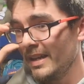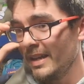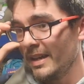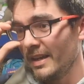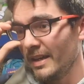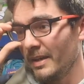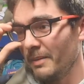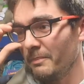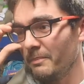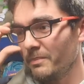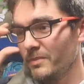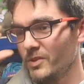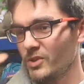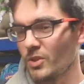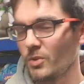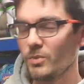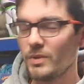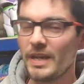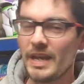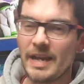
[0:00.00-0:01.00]
Um,
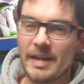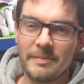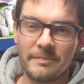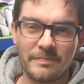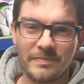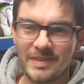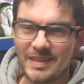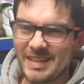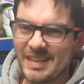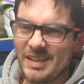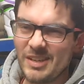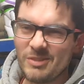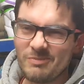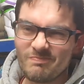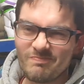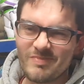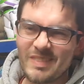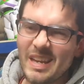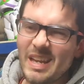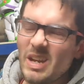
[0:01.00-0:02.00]
so yeah, you know,
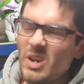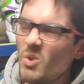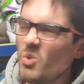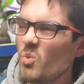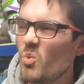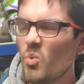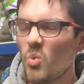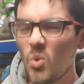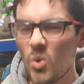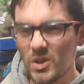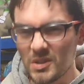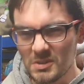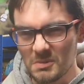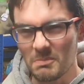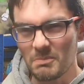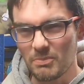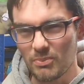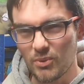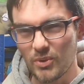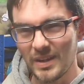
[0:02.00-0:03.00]

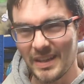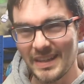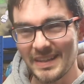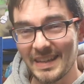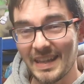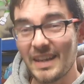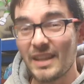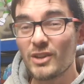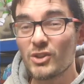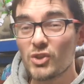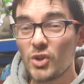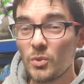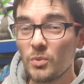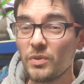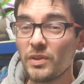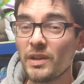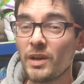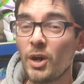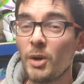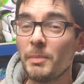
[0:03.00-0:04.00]
wasn't brilliant and I don't
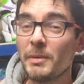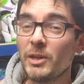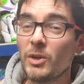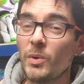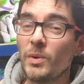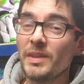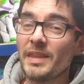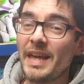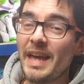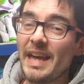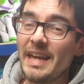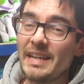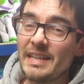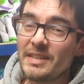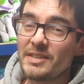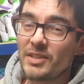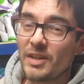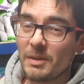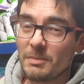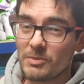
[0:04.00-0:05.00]
think I'll be going there
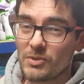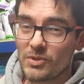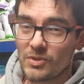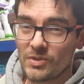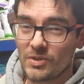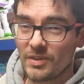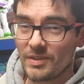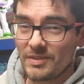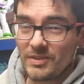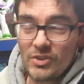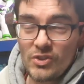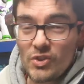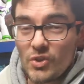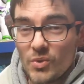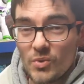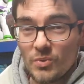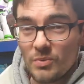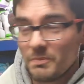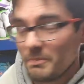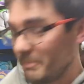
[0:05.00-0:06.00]
anytime
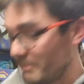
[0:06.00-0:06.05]
soon,